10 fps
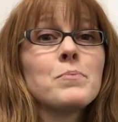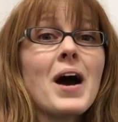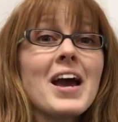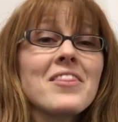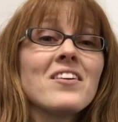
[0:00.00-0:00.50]

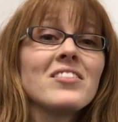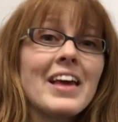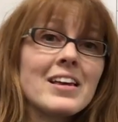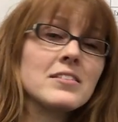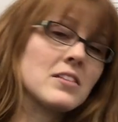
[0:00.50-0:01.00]
by the
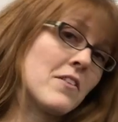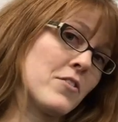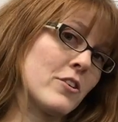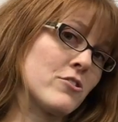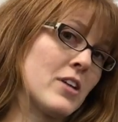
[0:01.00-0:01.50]
lengths of
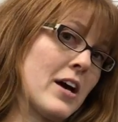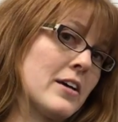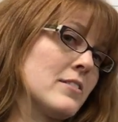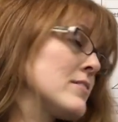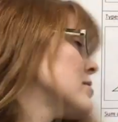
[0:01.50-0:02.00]
their
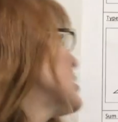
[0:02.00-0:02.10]
sides.